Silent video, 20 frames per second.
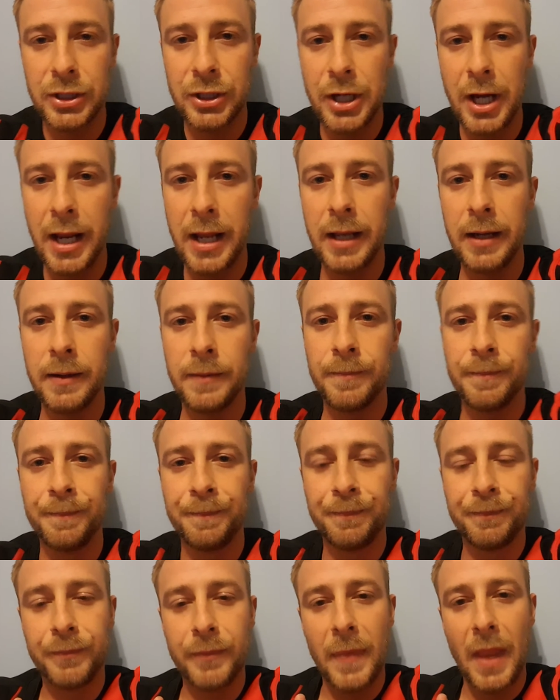chain.
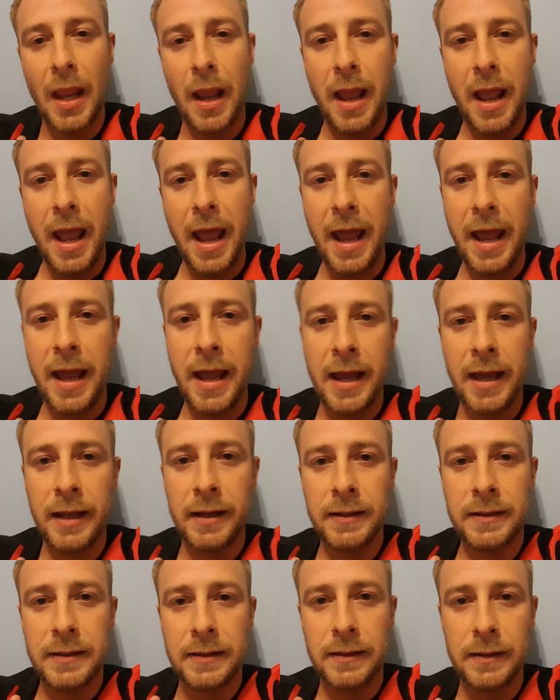
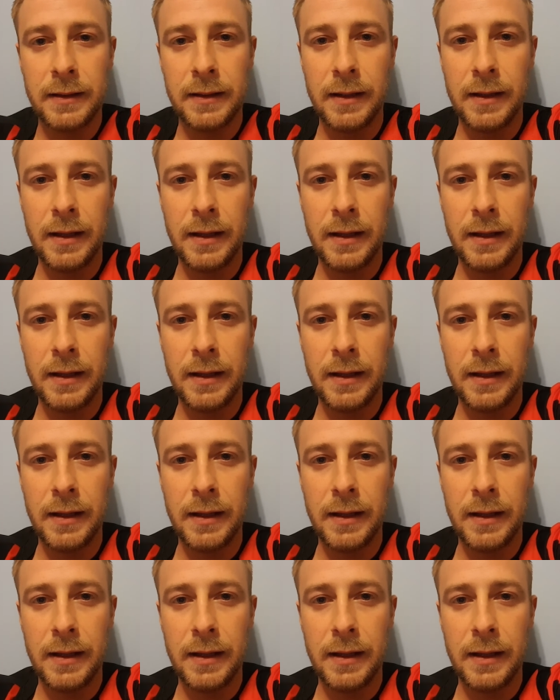And